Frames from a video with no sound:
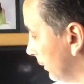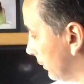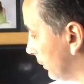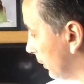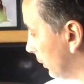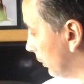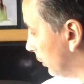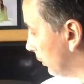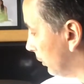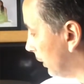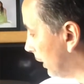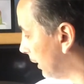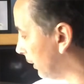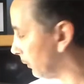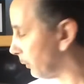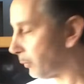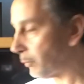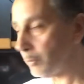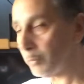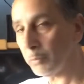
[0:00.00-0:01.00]

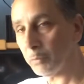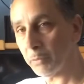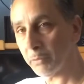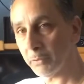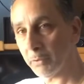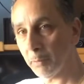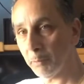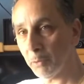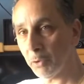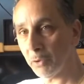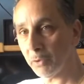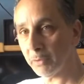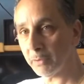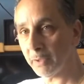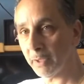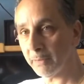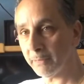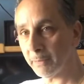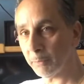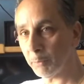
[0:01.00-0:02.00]
So similar
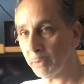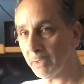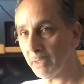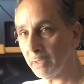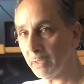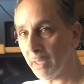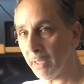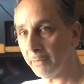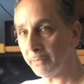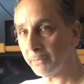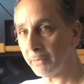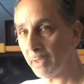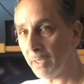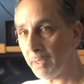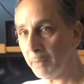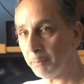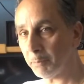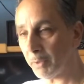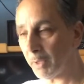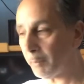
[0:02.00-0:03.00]
test that we did last
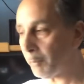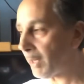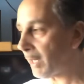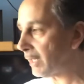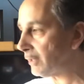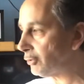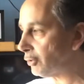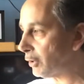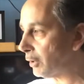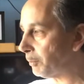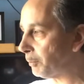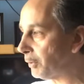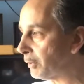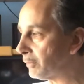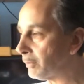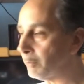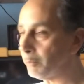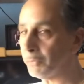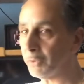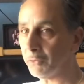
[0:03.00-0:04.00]
time, but I'm actually going to put
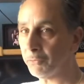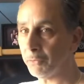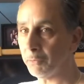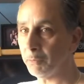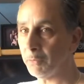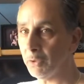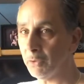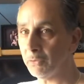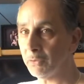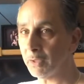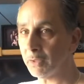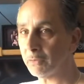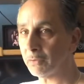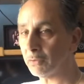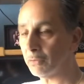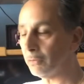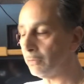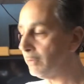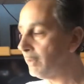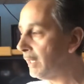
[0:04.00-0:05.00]
some different music,
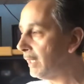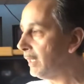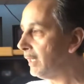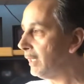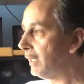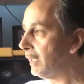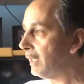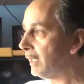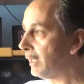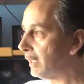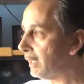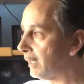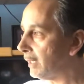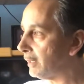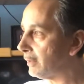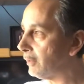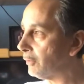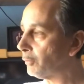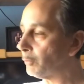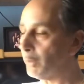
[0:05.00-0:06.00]
so
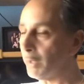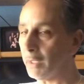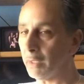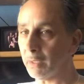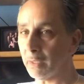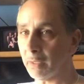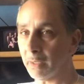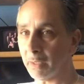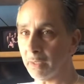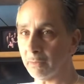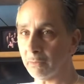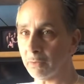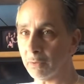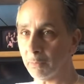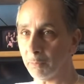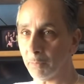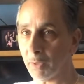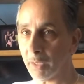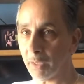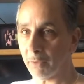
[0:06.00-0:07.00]
this way you can get
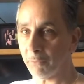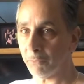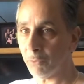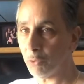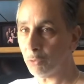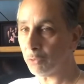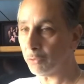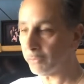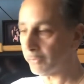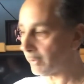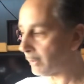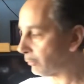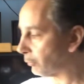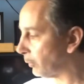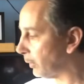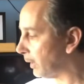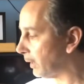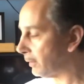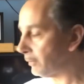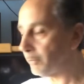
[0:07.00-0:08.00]
some vocals as
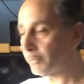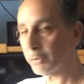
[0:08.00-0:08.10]
well.